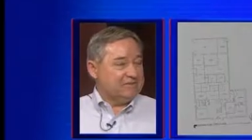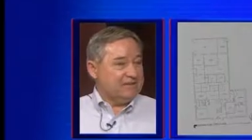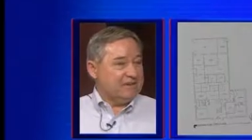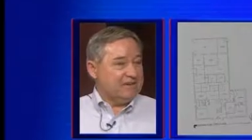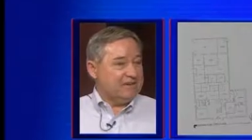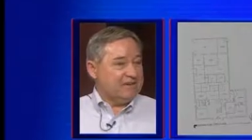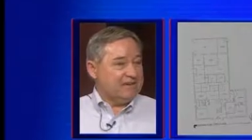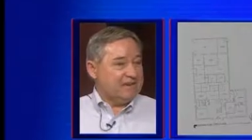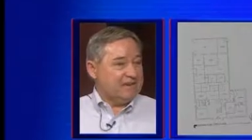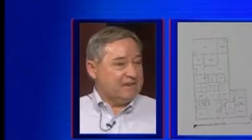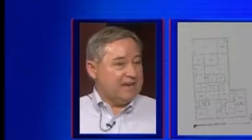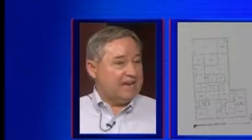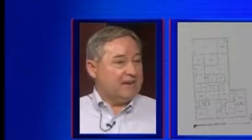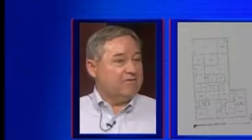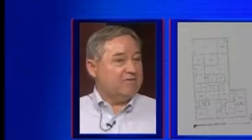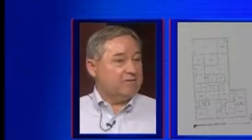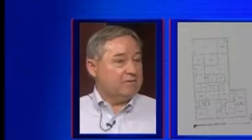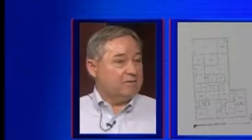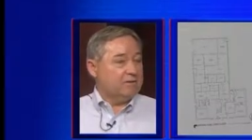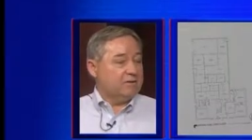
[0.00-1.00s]

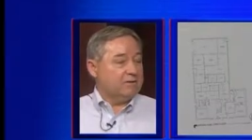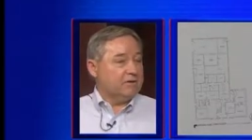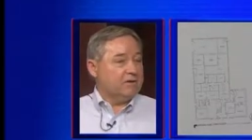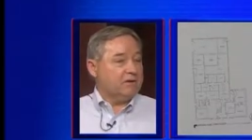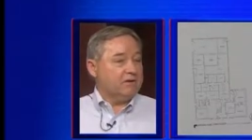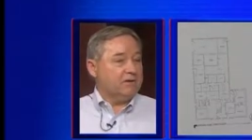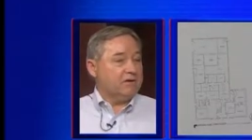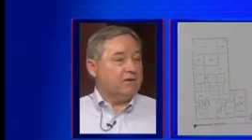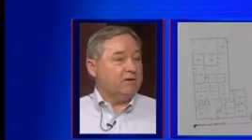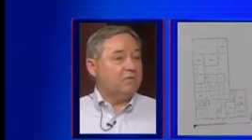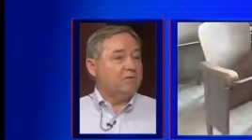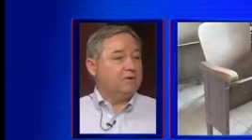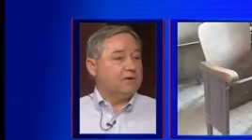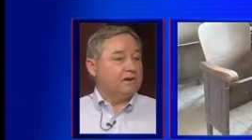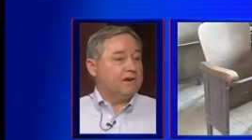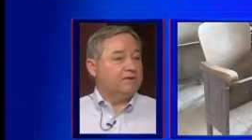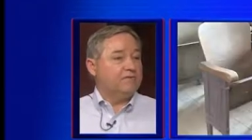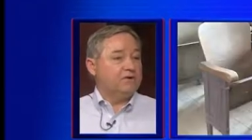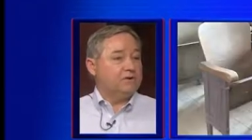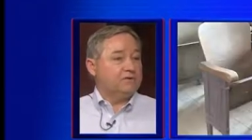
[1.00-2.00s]
no one
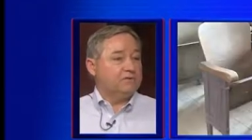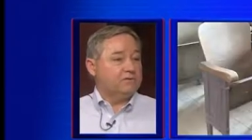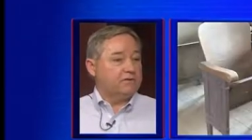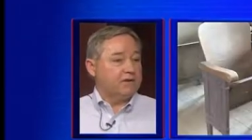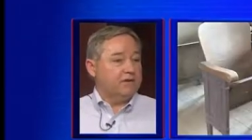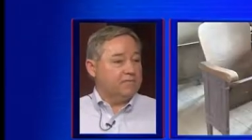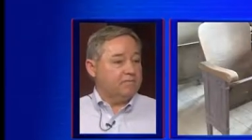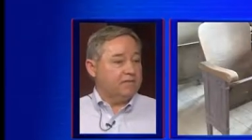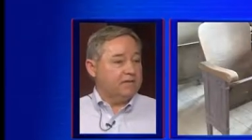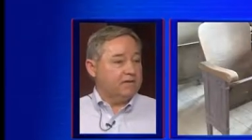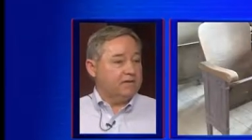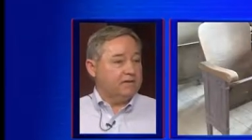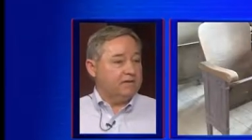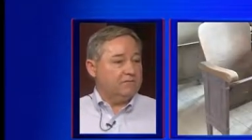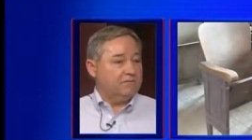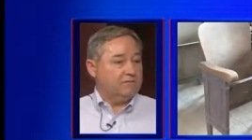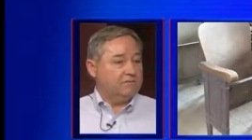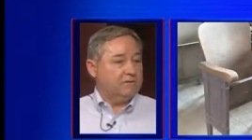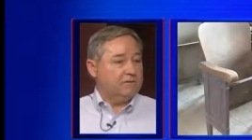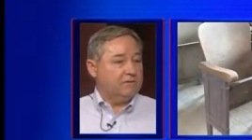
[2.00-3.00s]
ever dreamed that it
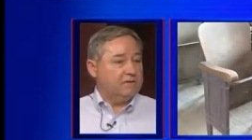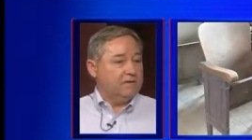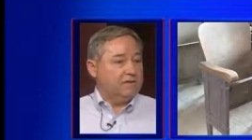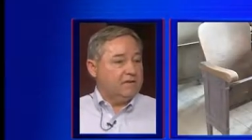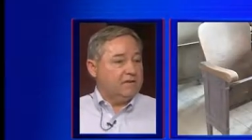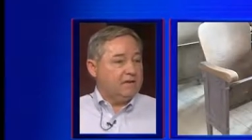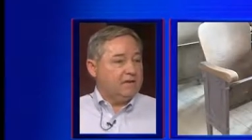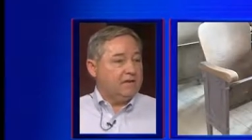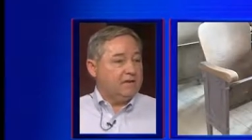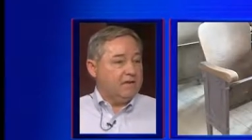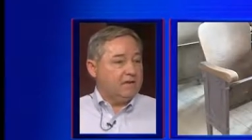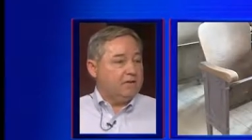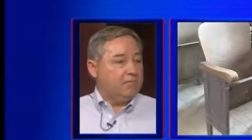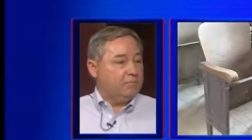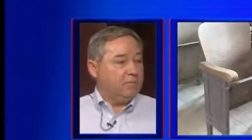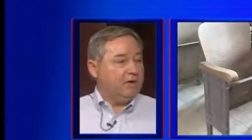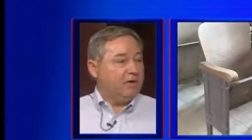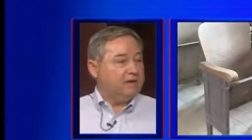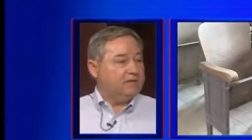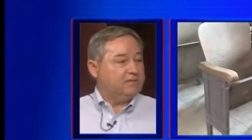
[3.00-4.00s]
would take
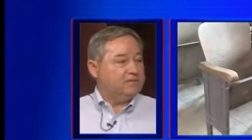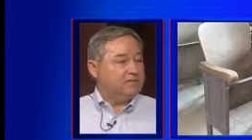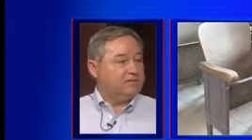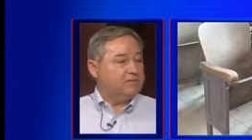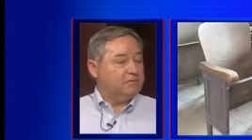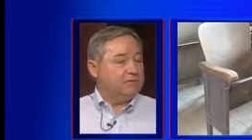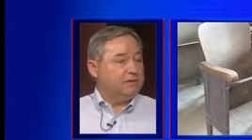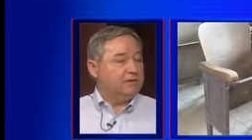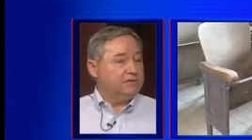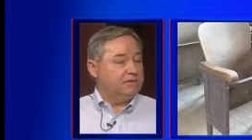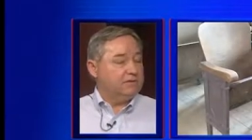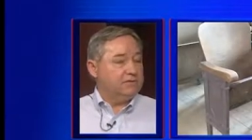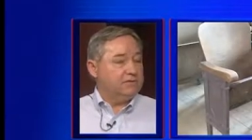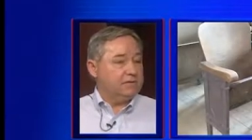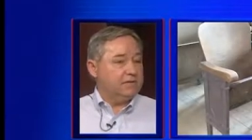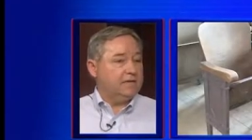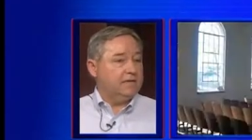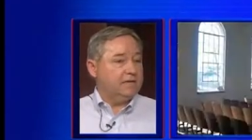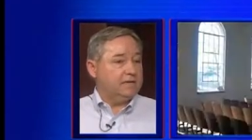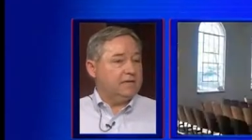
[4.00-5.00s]
place as quick as
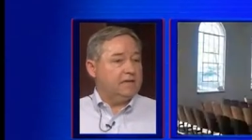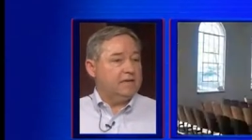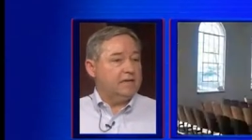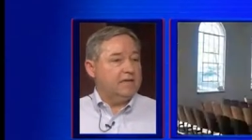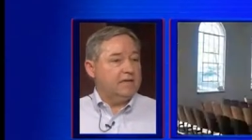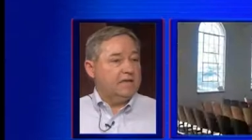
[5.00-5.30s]
it did,